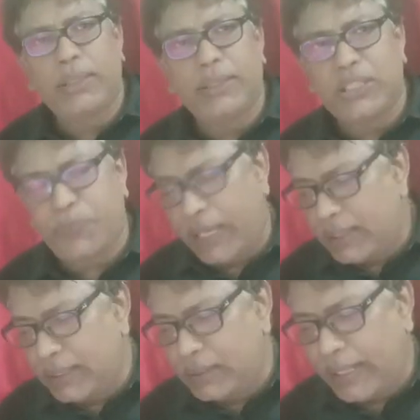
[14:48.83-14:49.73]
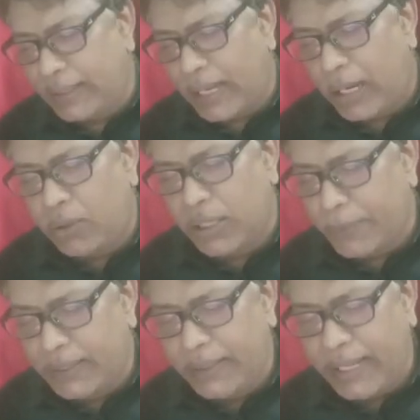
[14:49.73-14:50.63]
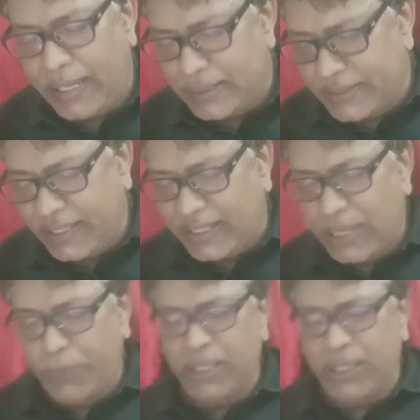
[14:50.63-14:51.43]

this page is that how urban India is reclaiming